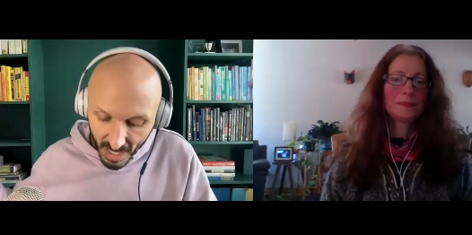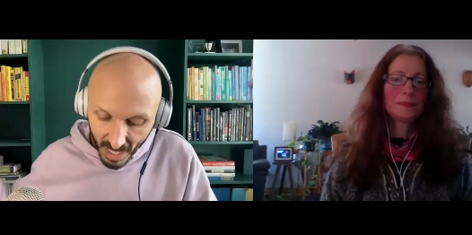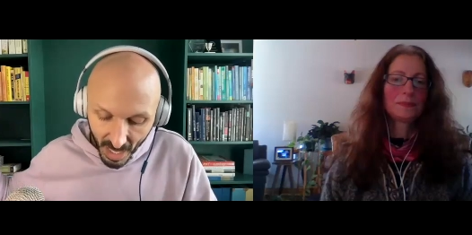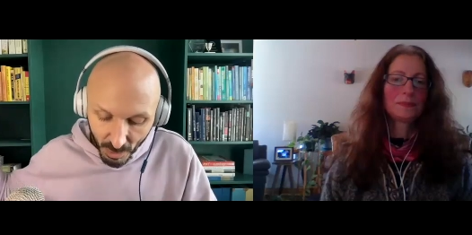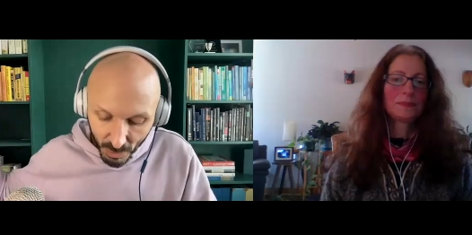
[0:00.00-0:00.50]

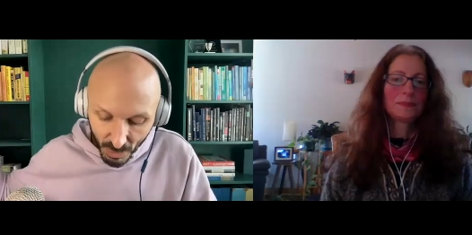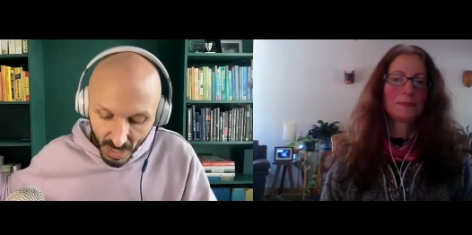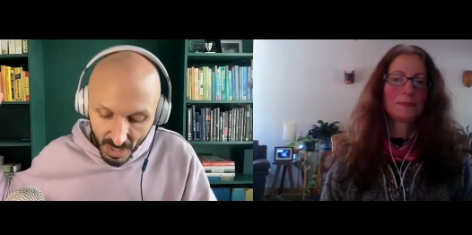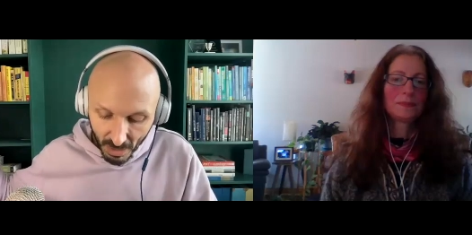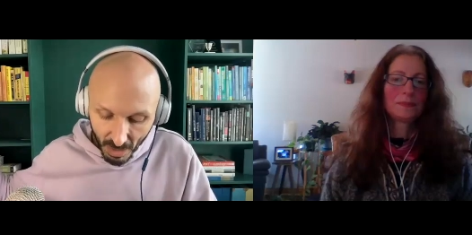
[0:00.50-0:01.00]
Speaker 1: and pray
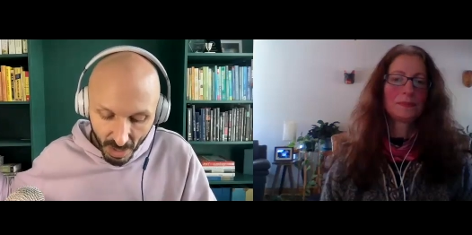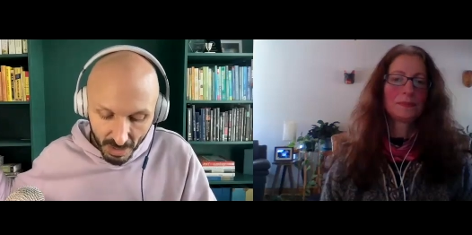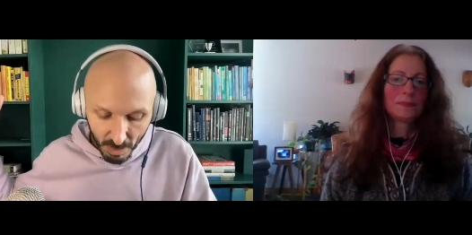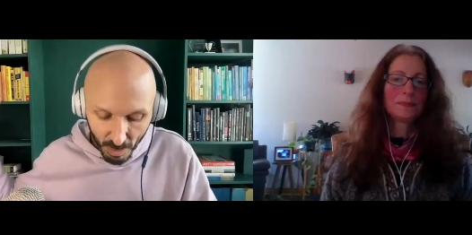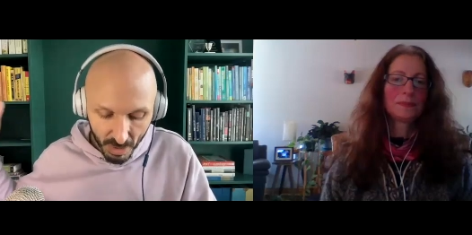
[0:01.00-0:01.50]
the
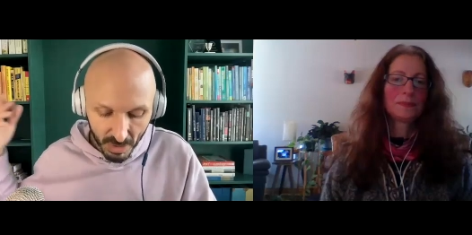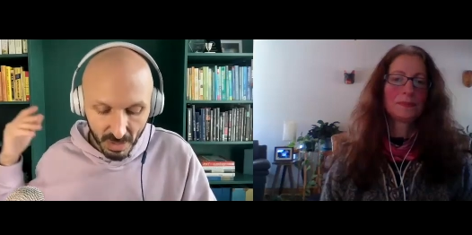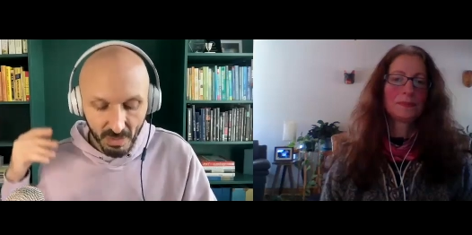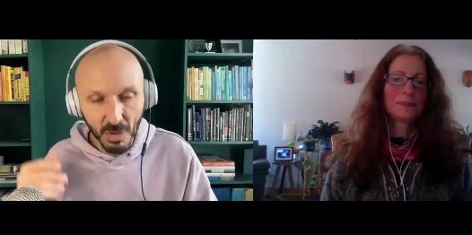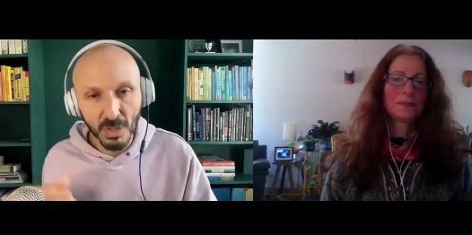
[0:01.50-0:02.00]
lost parts
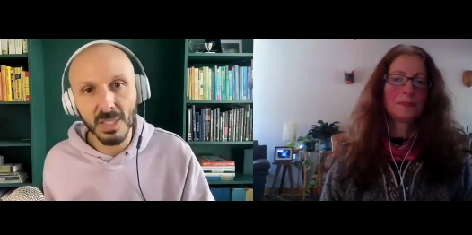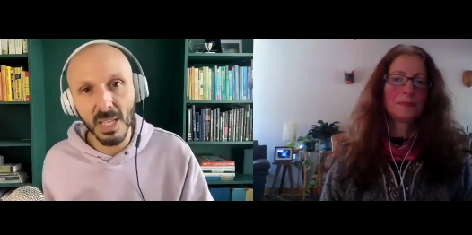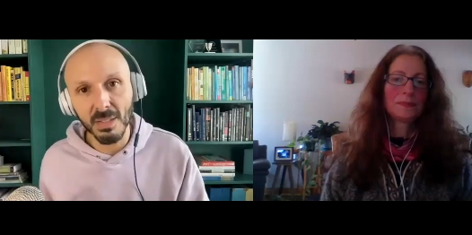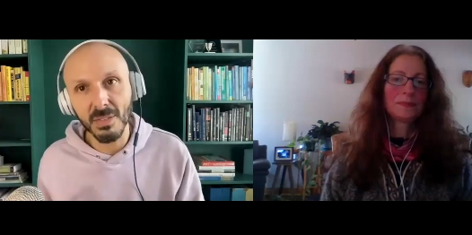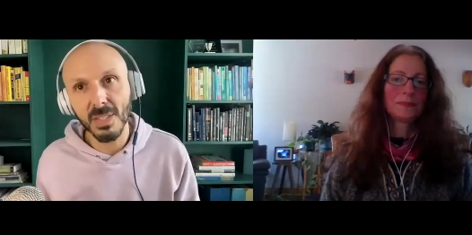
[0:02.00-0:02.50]
of
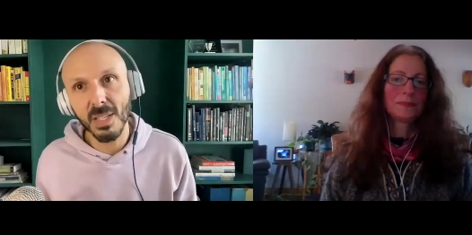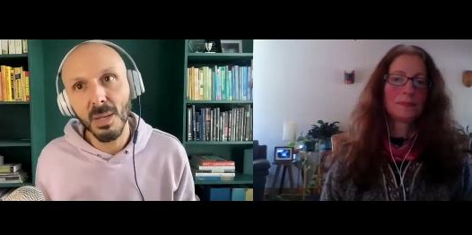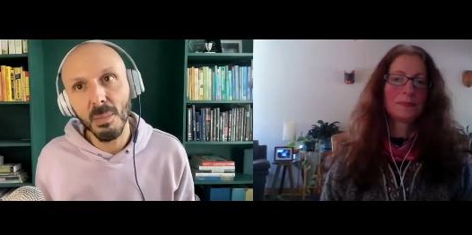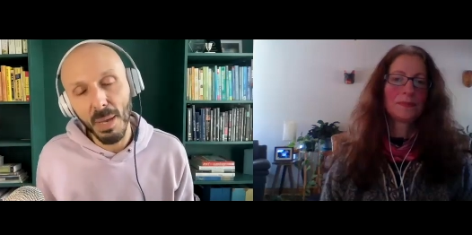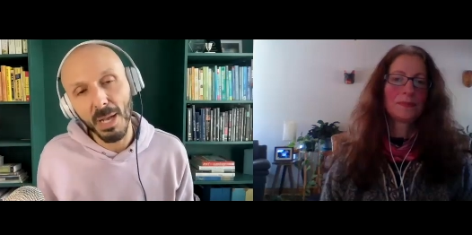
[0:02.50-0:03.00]
ourselves
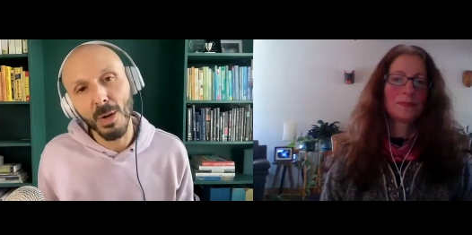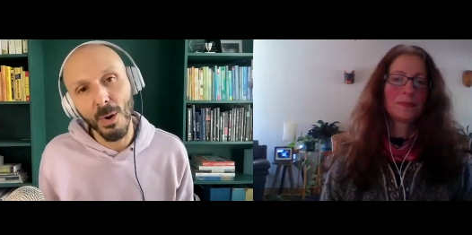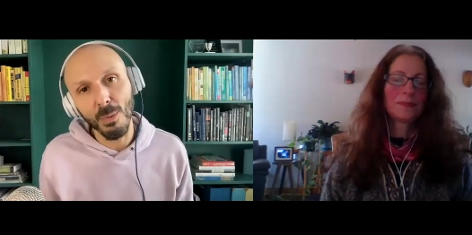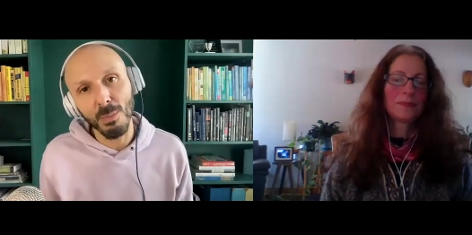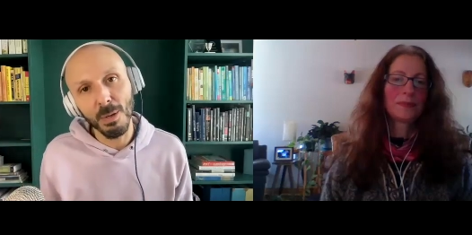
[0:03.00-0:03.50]
back
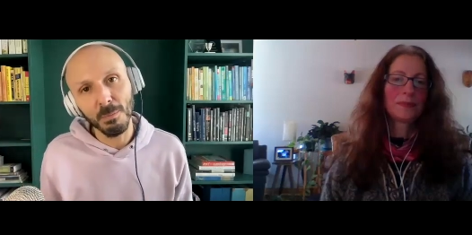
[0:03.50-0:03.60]
home.